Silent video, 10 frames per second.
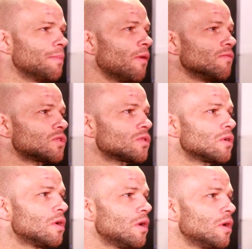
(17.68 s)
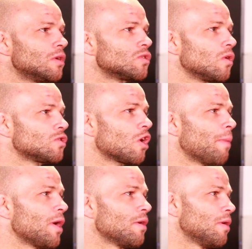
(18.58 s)
months. So to come
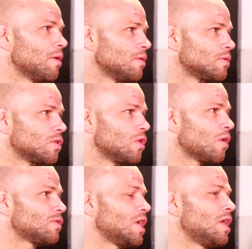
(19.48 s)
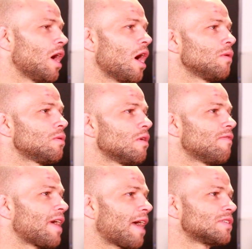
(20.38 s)
out to the UFC now and
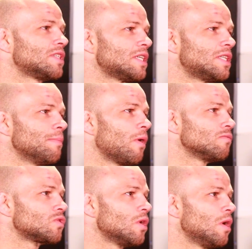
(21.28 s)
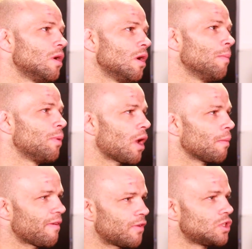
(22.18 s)
fight after 16 months and put
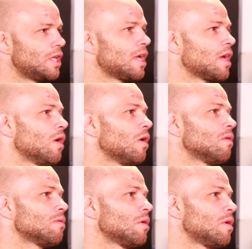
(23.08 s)
on my first TKO,